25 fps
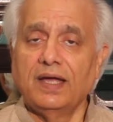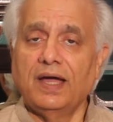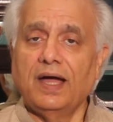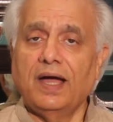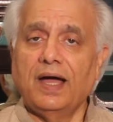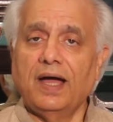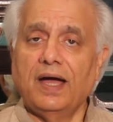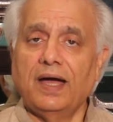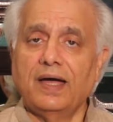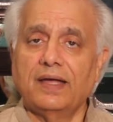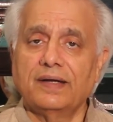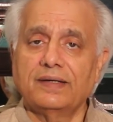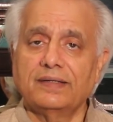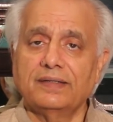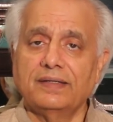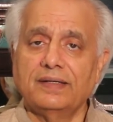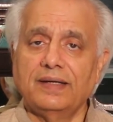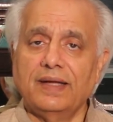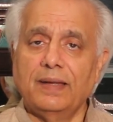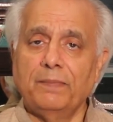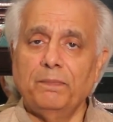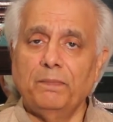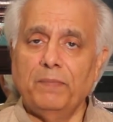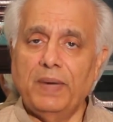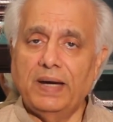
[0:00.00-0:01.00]
are
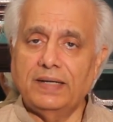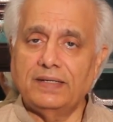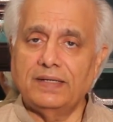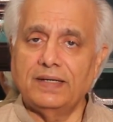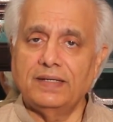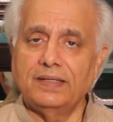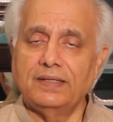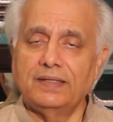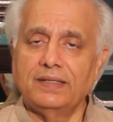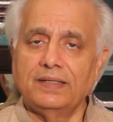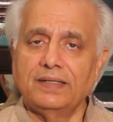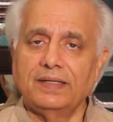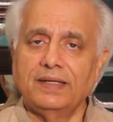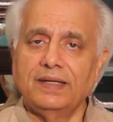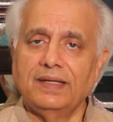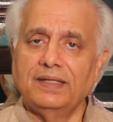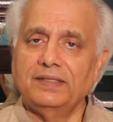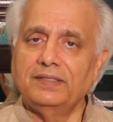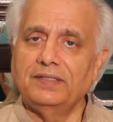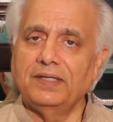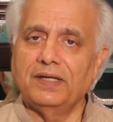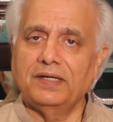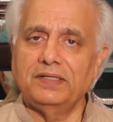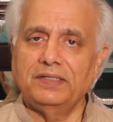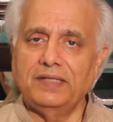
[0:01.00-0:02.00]
embedded in
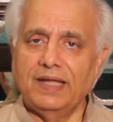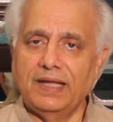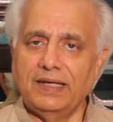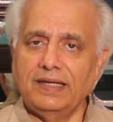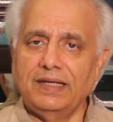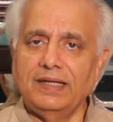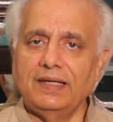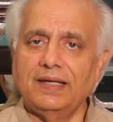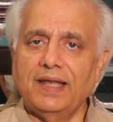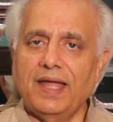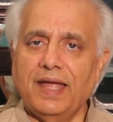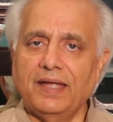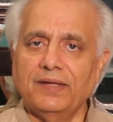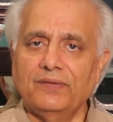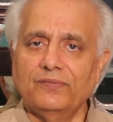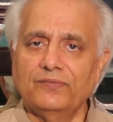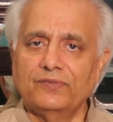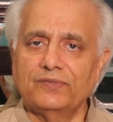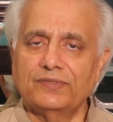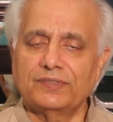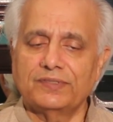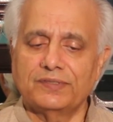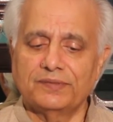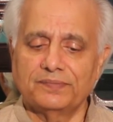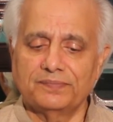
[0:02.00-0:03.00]
their daily
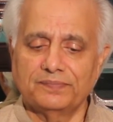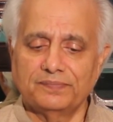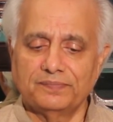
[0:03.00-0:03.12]
lives.